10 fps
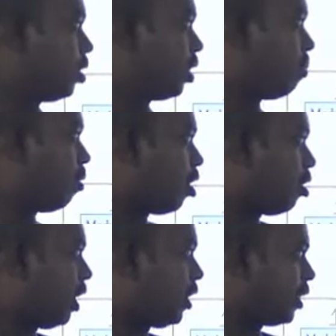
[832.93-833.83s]
The
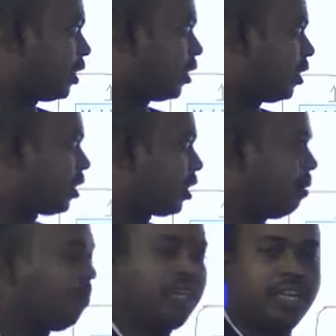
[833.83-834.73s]
modulator
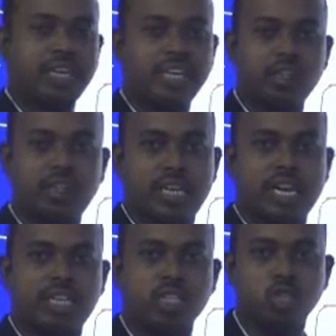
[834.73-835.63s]
can be given
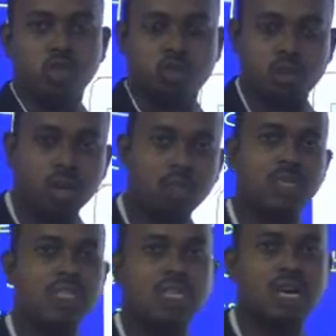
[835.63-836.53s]
that the
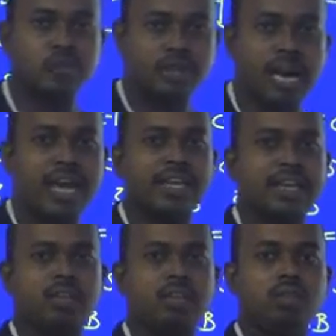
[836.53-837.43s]
combination of
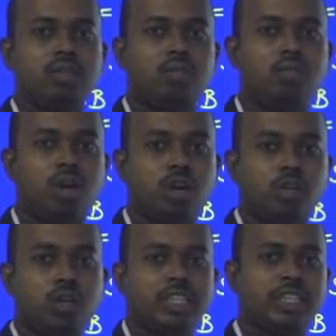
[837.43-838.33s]
carrier and
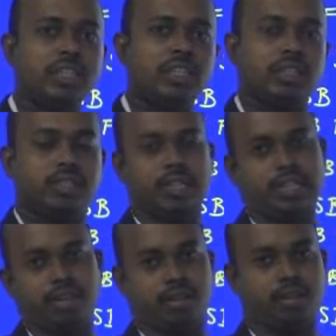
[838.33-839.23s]
modulating
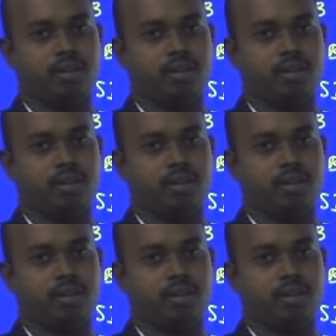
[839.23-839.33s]
signal.